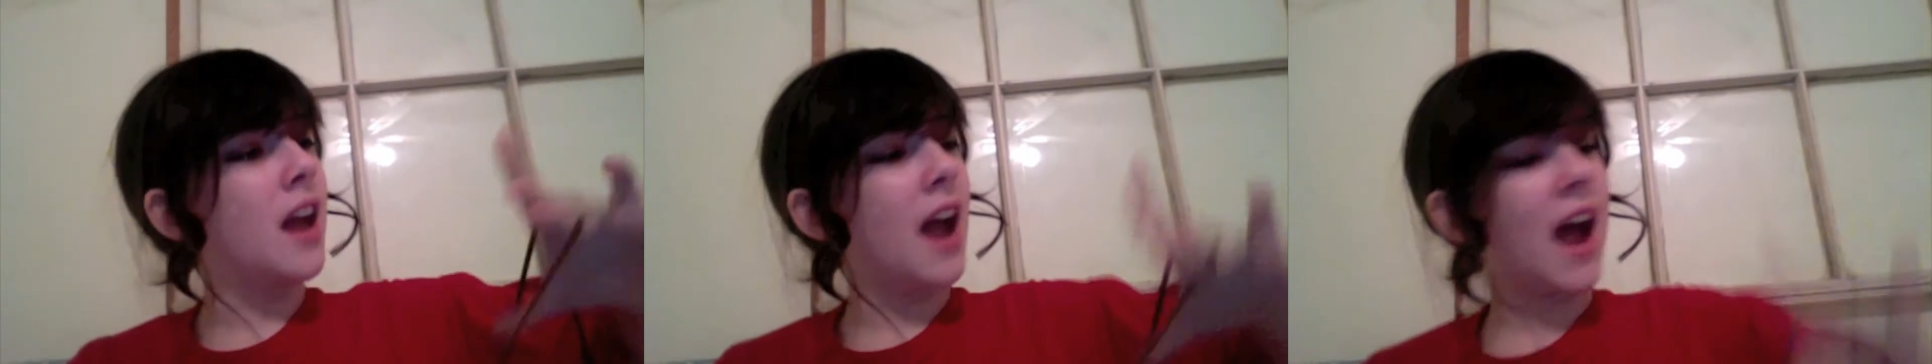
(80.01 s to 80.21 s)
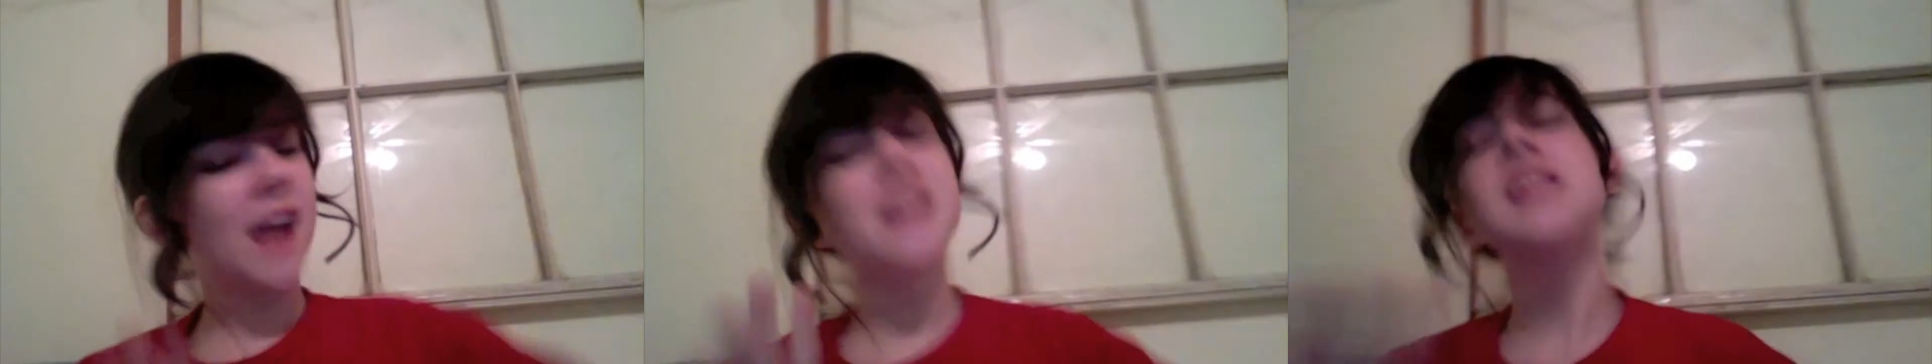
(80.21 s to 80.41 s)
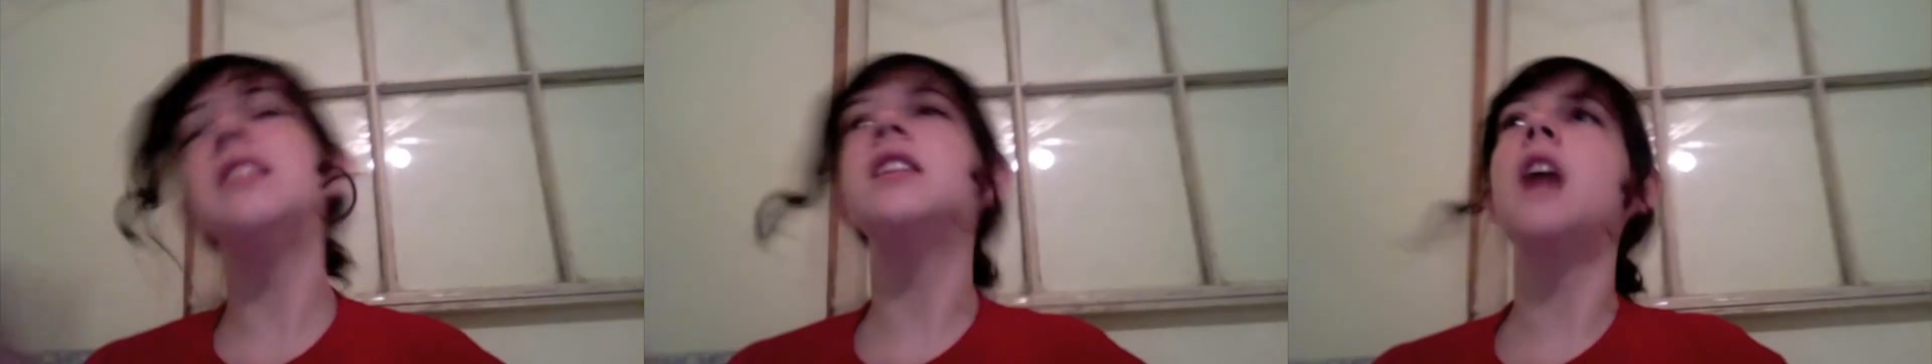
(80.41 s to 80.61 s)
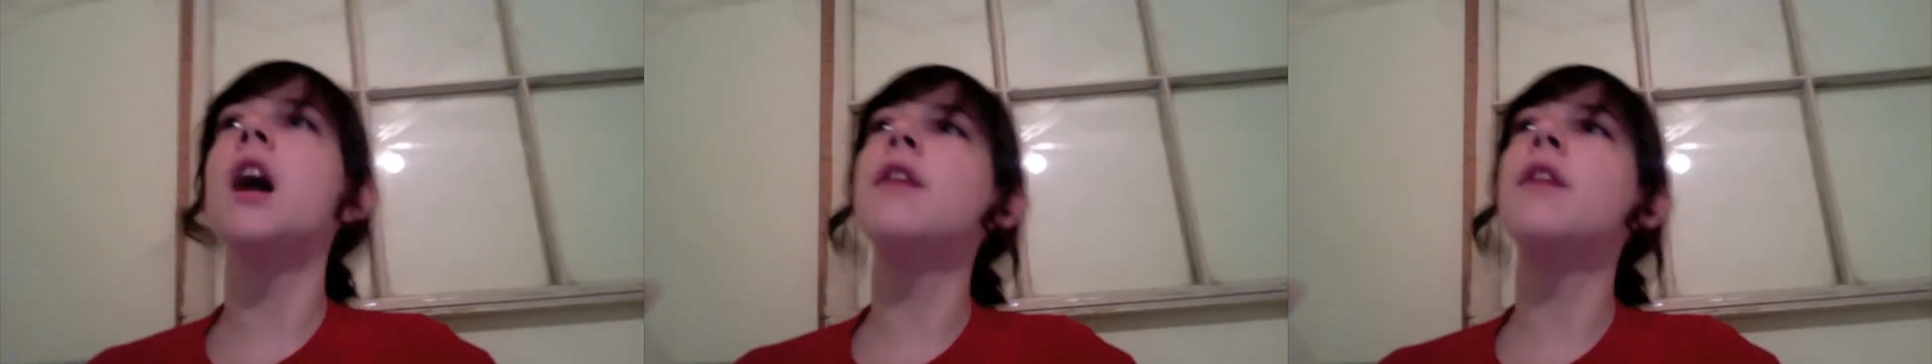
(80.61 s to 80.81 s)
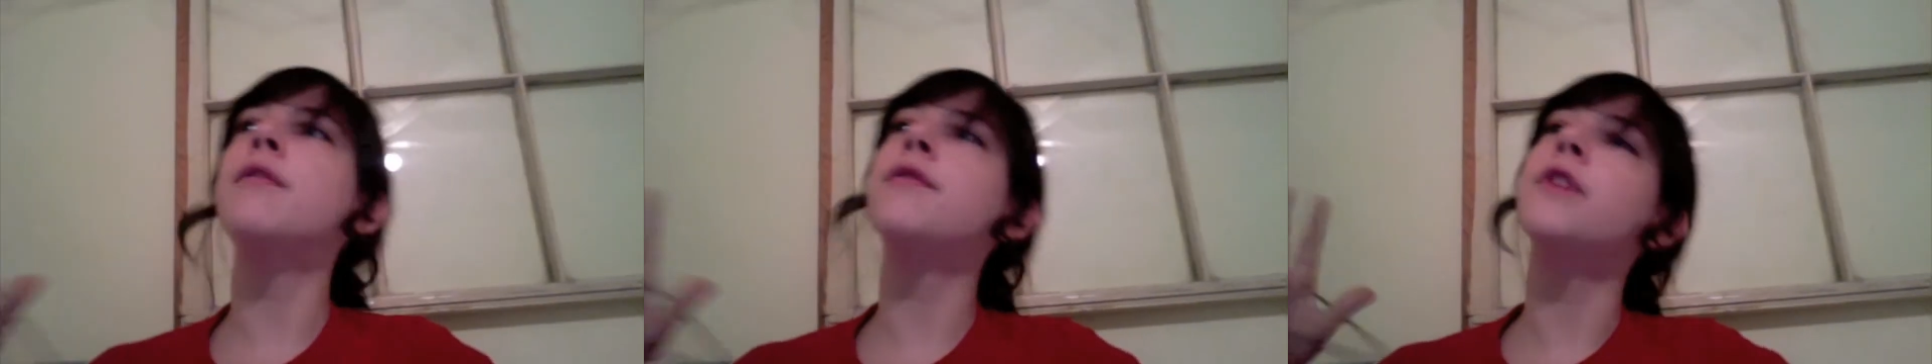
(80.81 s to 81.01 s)
and a
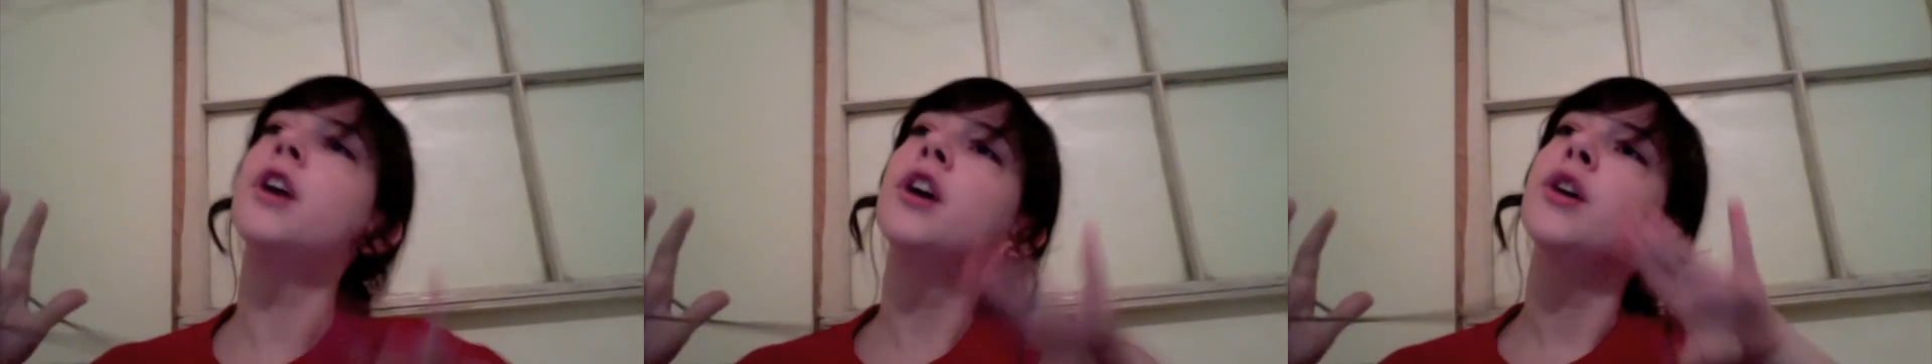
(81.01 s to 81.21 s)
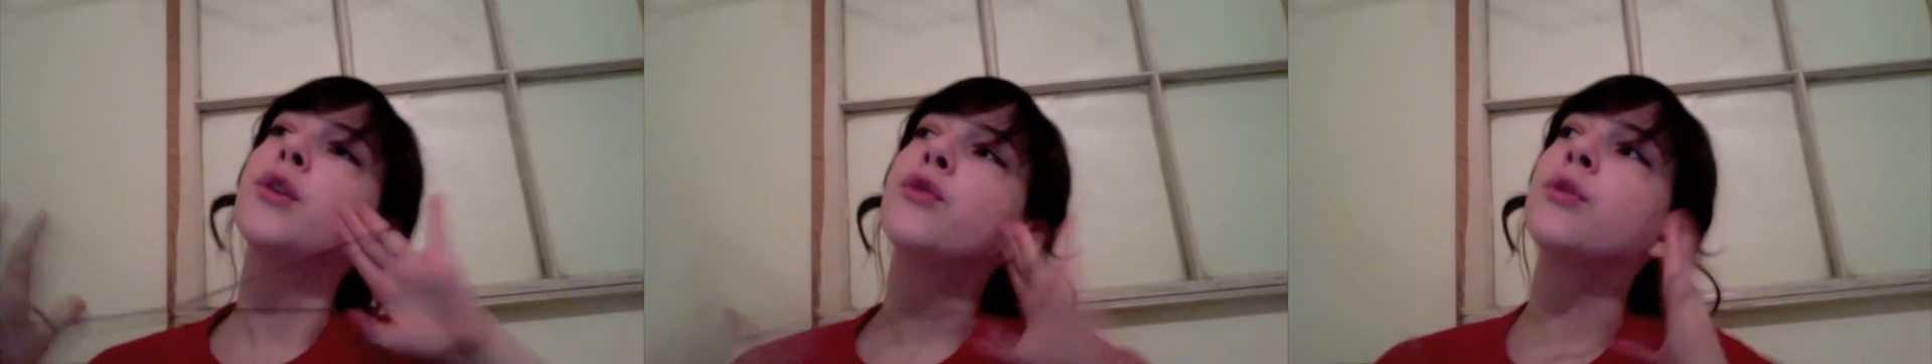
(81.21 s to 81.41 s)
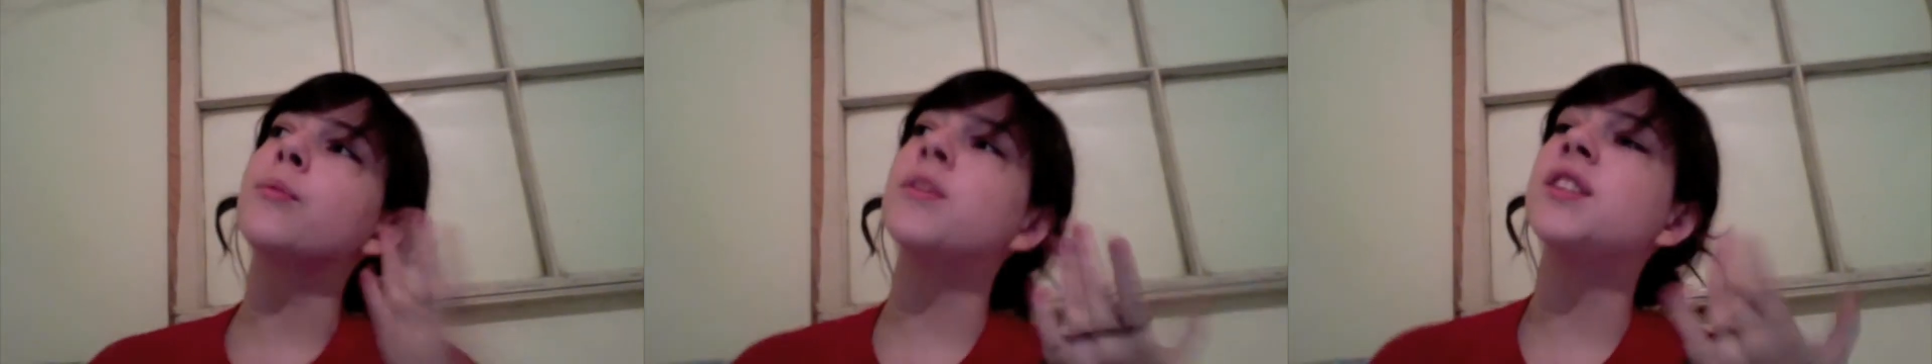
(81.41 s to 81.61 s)
dove from the